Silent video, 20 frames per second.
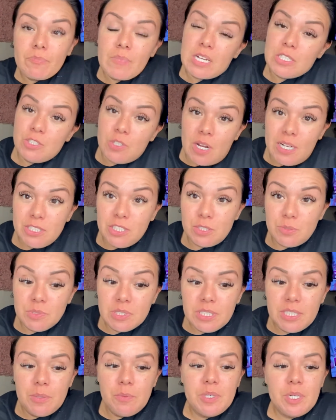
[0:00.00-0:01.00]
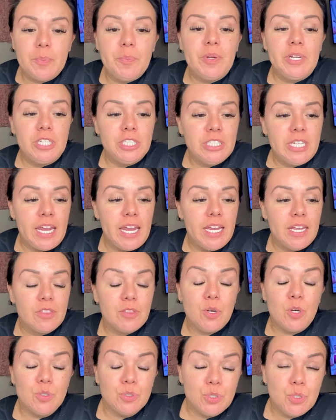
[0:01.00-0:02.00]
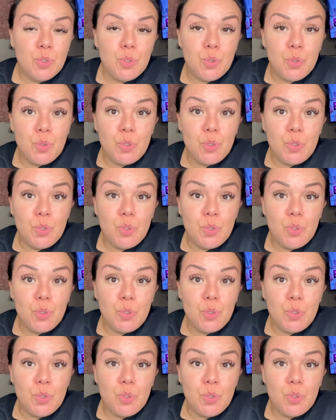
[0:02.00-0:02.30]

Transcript: so I just really would appreciate those who